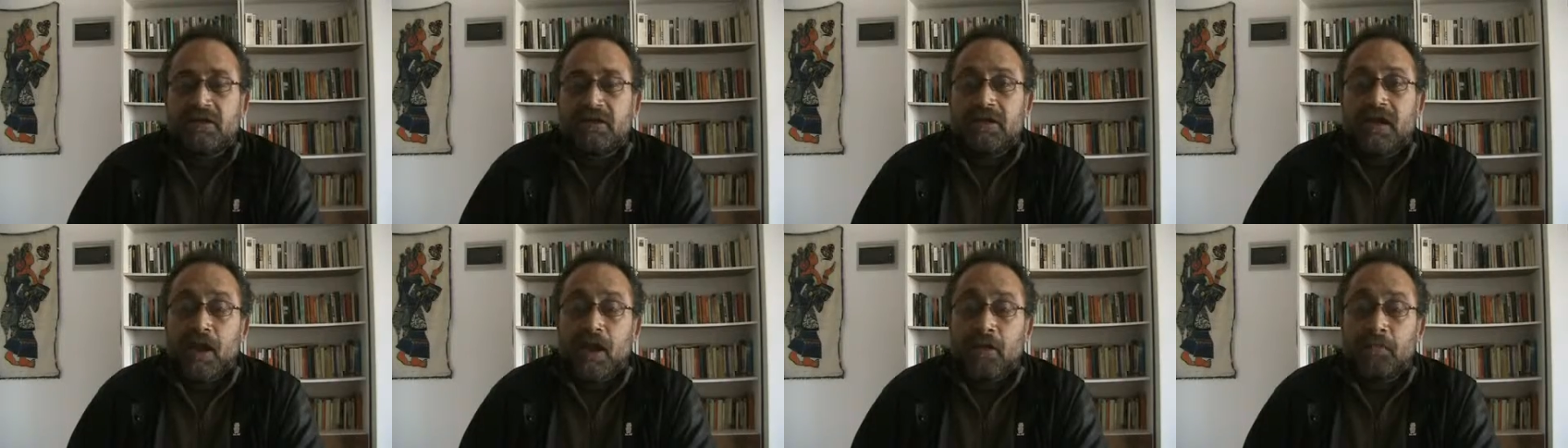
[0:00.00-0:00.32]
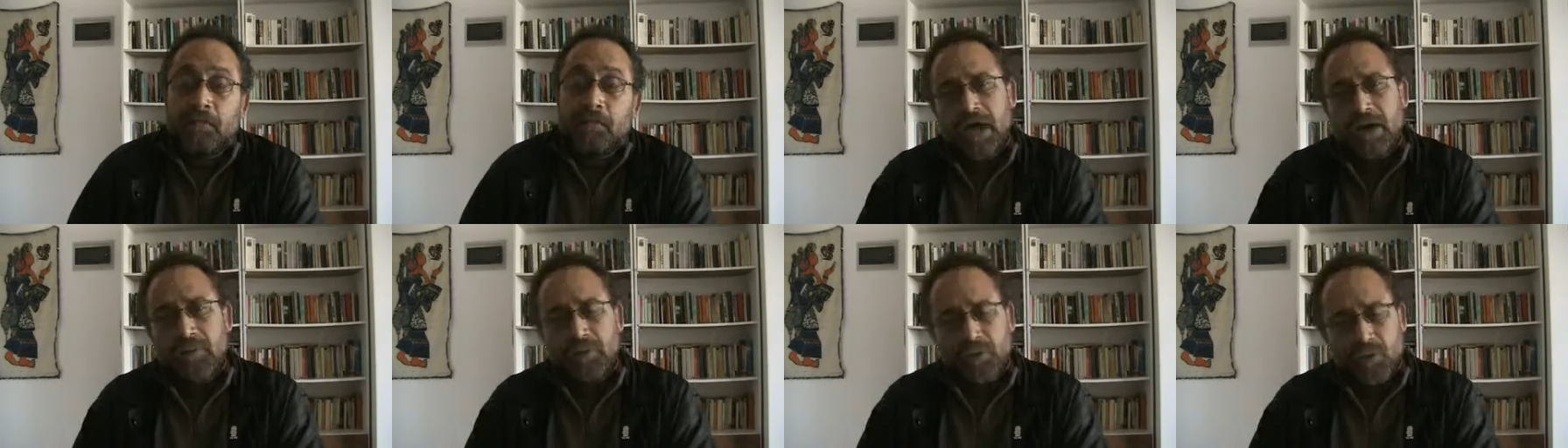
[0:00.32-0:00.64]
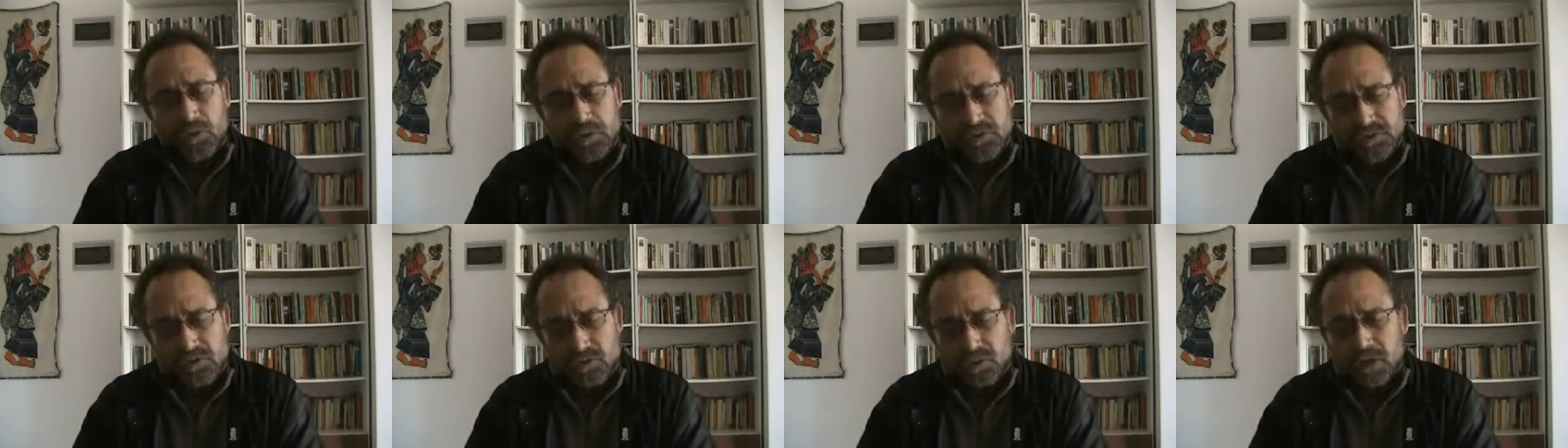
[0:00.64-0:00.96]
Now, I'm
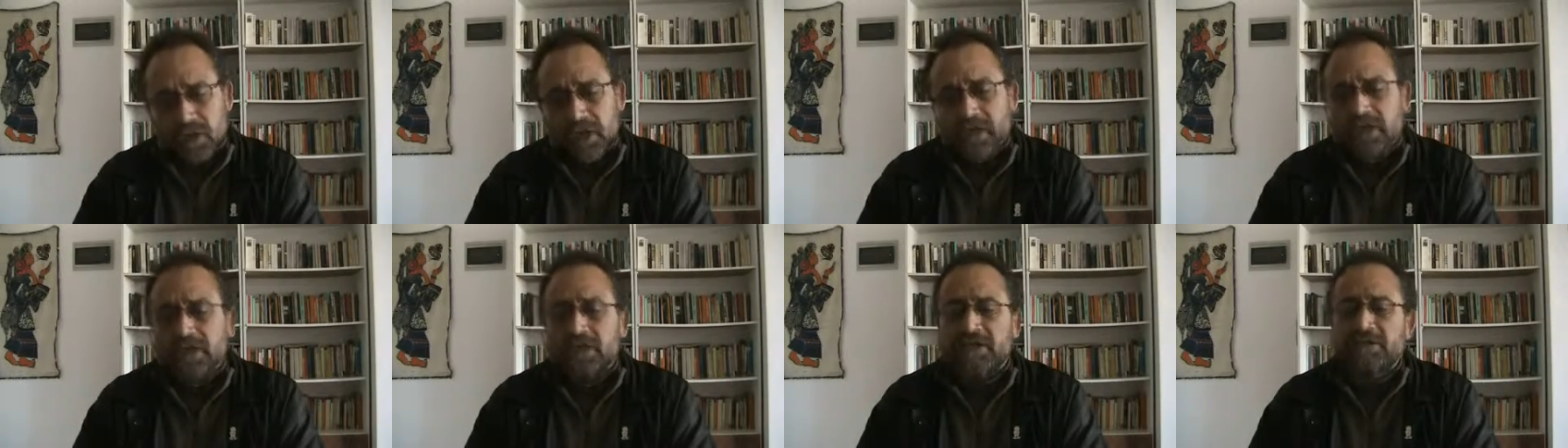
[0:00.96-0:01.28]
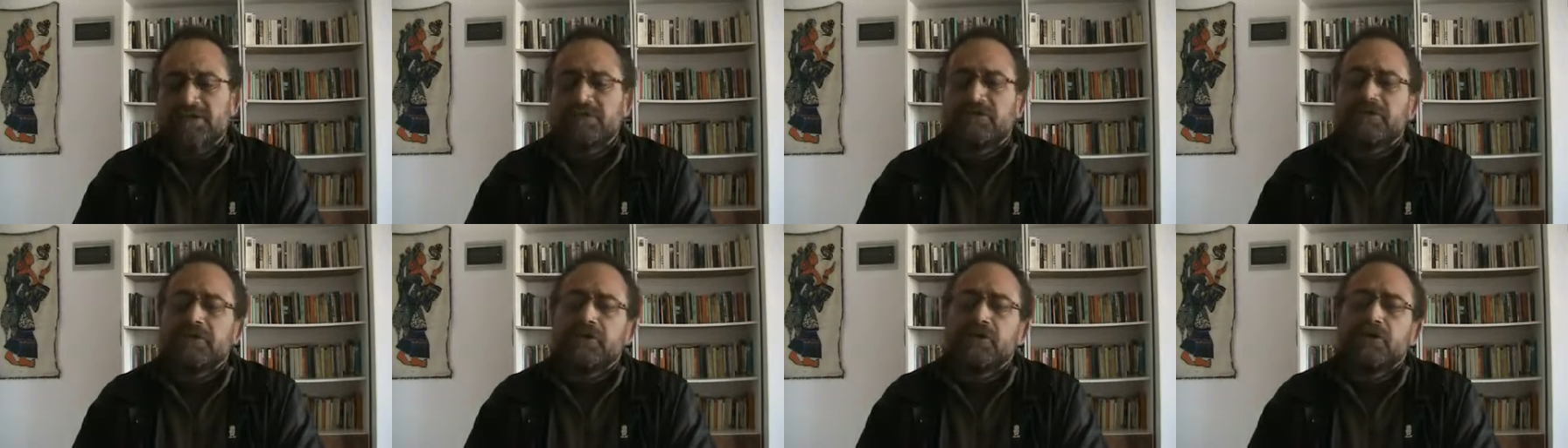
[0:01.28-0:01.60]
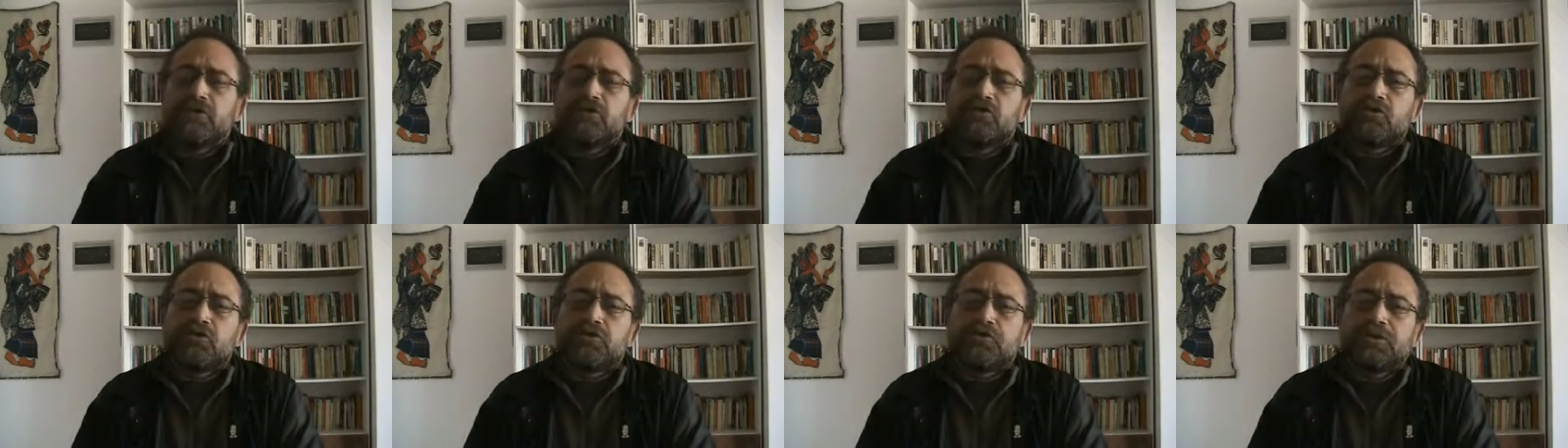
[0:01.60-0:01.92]
also honored
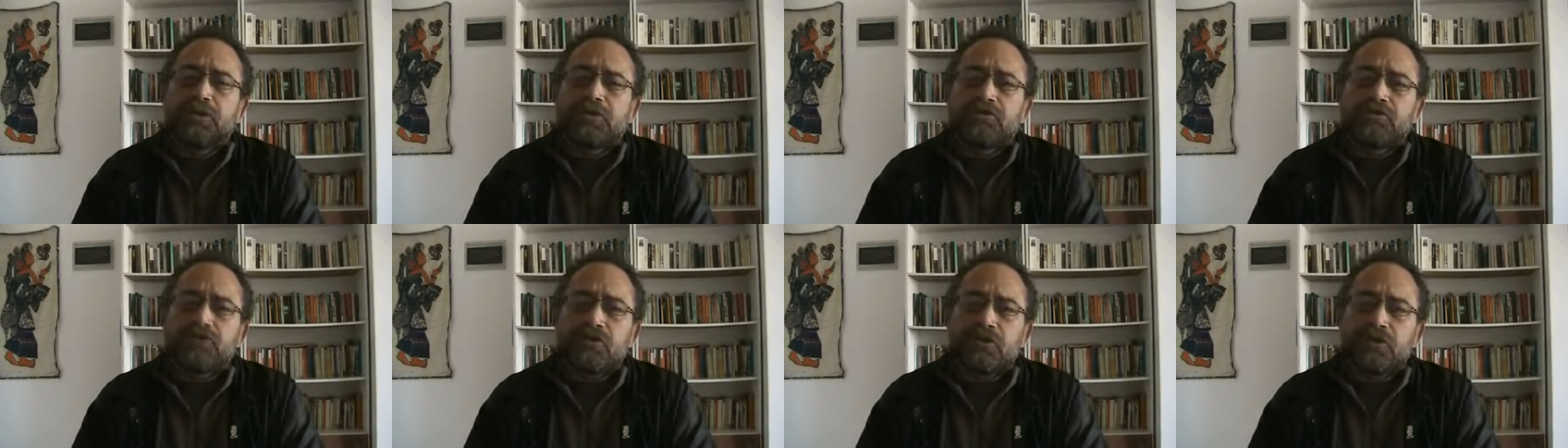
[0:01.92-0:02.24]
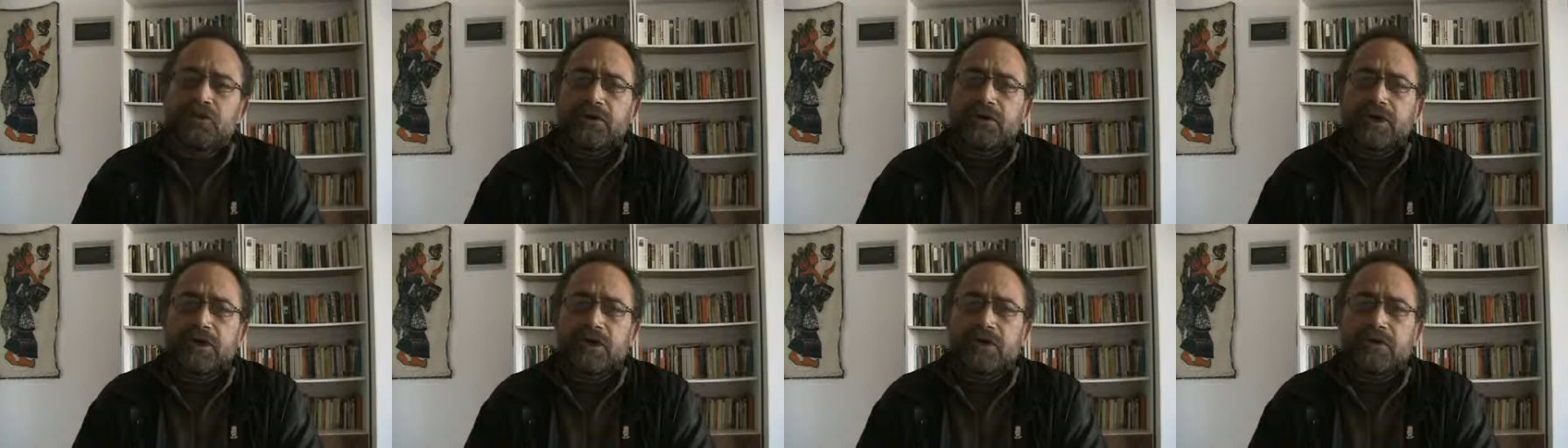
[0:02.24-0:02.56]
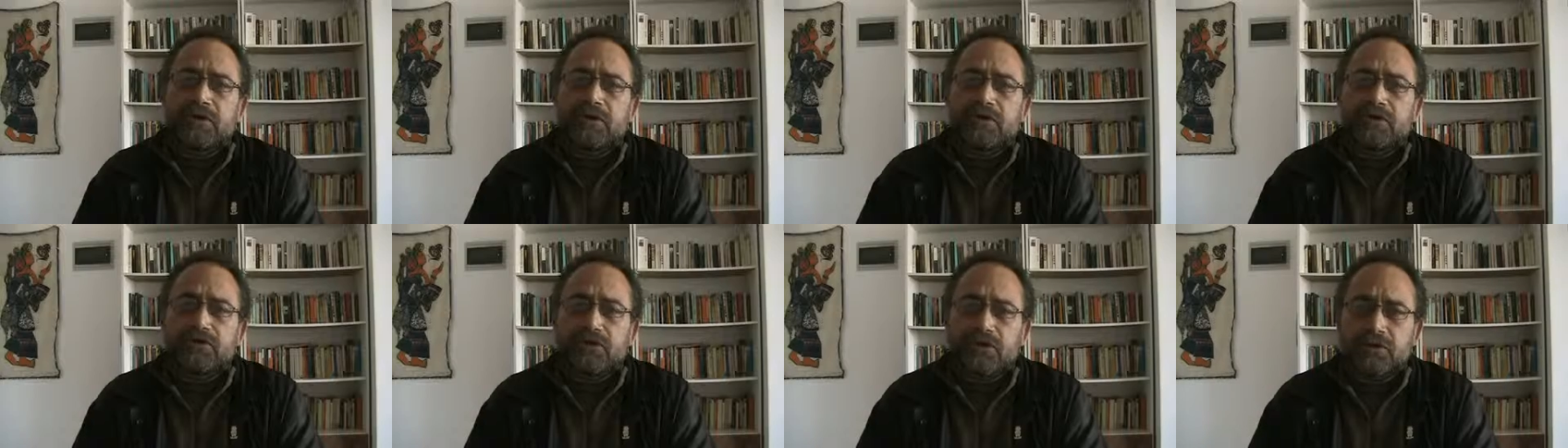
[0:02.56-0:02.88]
to be
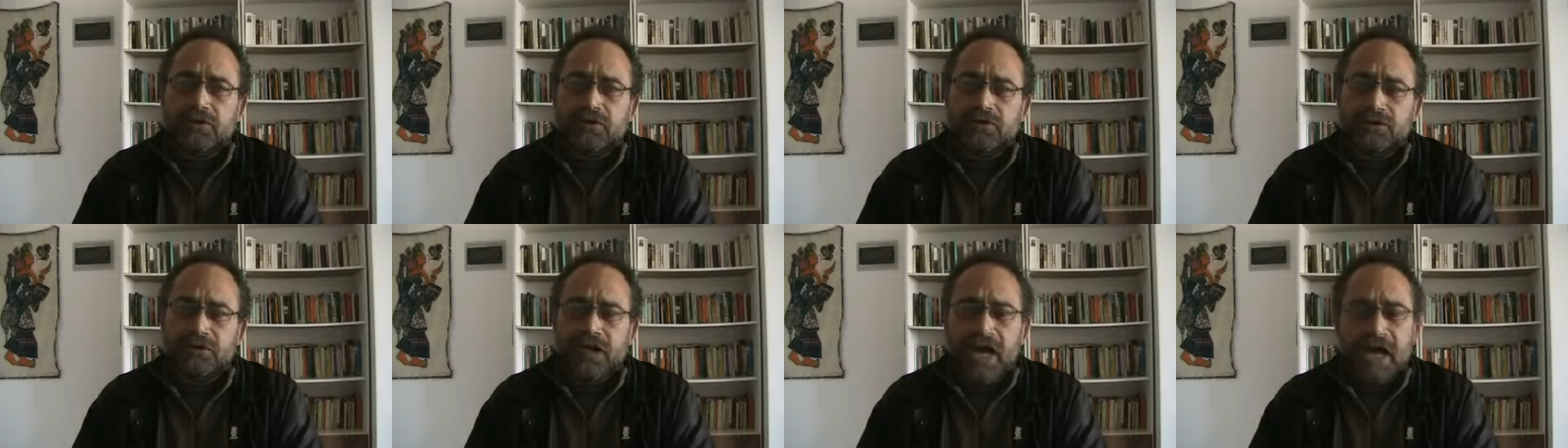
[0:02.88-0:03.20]
joining Dr.